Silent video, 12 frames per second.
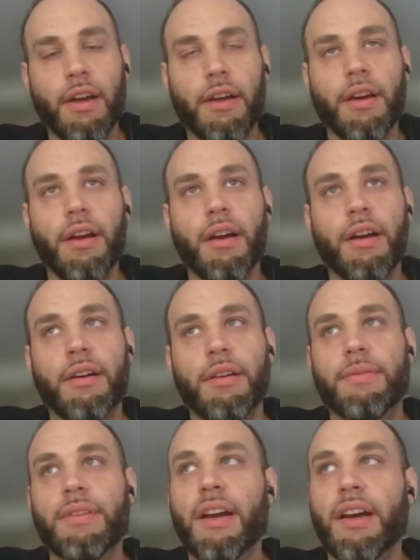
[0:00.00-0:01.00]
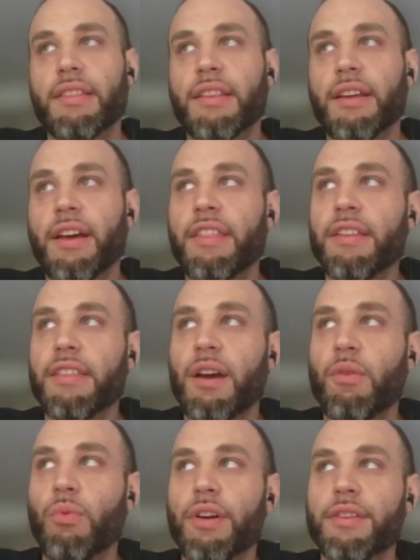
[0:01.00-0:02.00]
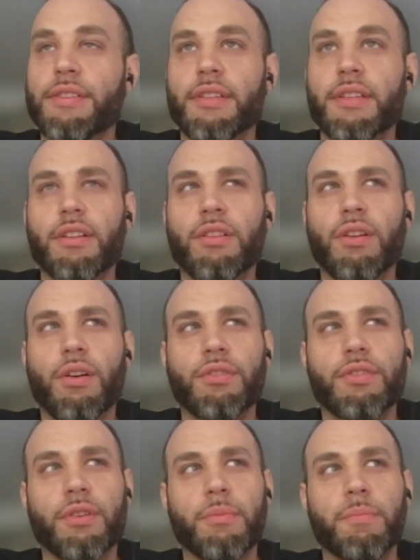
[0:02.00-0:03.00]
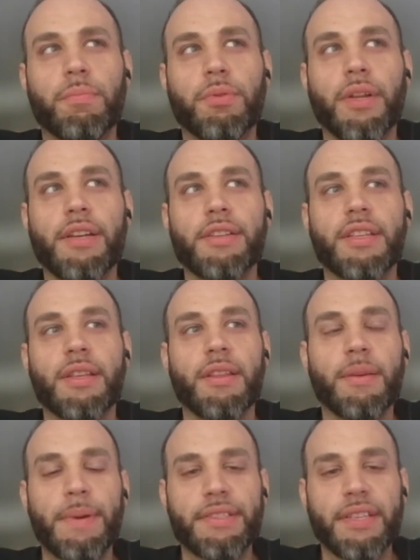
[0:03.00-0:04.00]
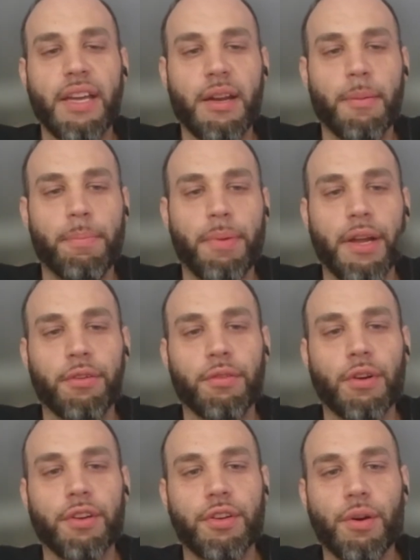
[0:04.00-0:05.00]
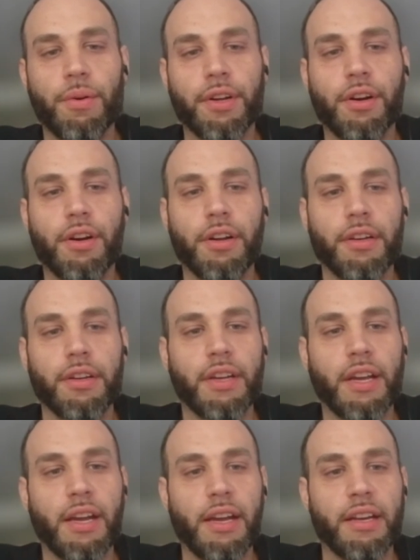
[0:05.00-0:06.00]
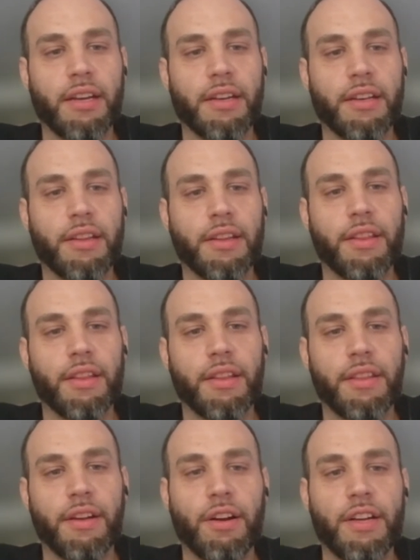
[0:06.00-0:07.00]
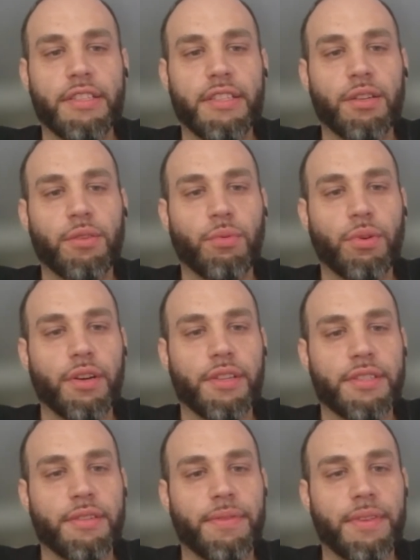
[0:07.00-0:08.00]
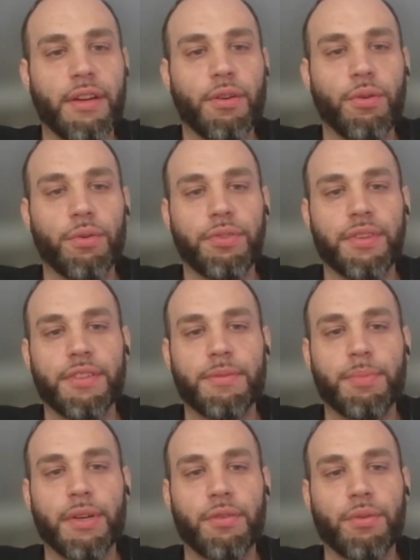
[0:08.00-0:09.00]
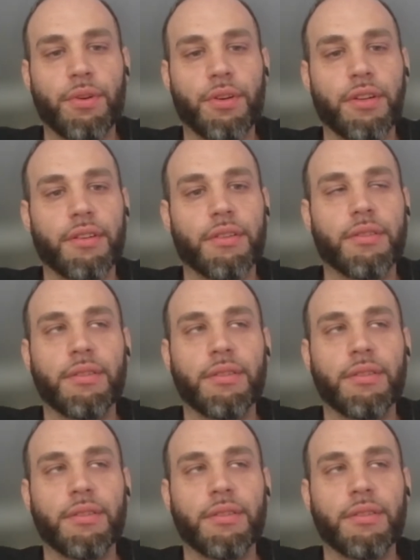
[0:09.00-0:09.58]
I think that was like a long-term place. They basically had a bank run going on, and their idea was if they hold this Bitcoin,